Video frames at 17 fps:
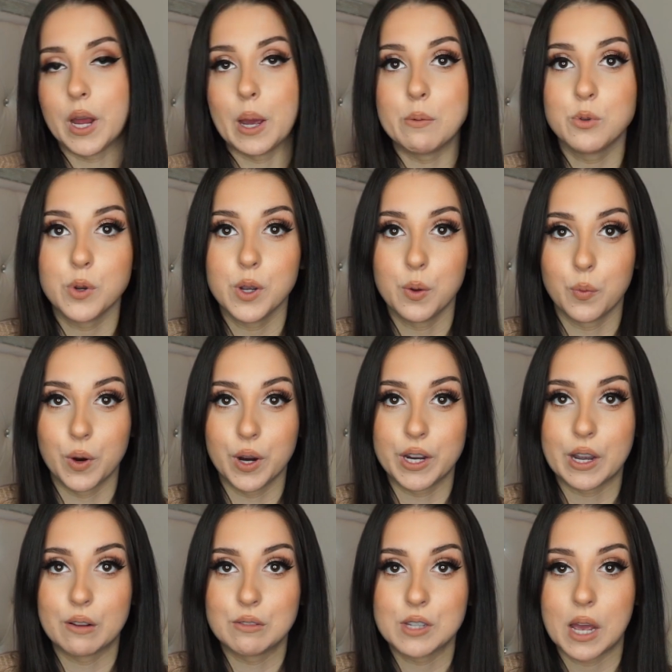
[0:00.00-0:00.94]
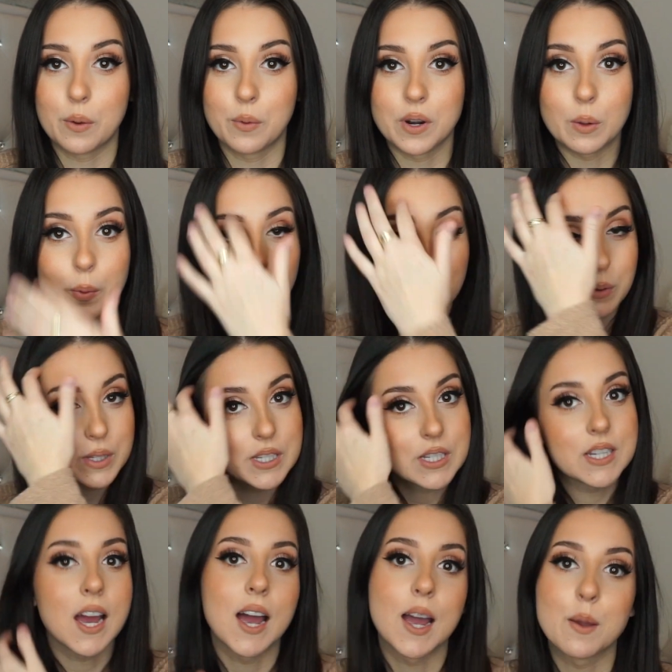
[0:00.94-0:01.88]
When I'm doing workouts, I want to be able to
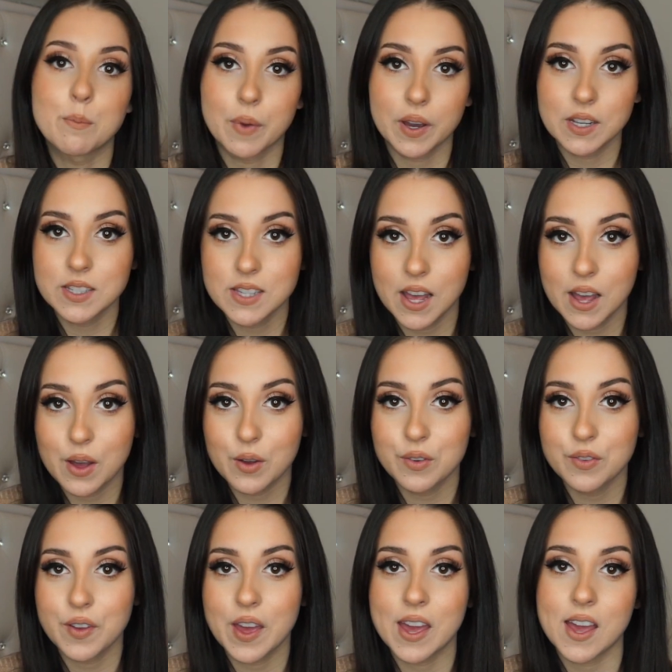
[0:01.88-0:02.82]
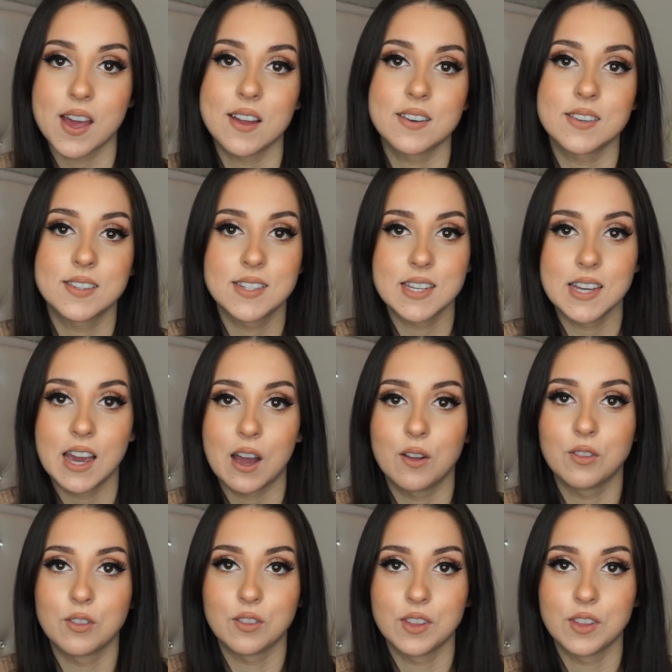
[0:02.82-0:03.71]
time myself and see how,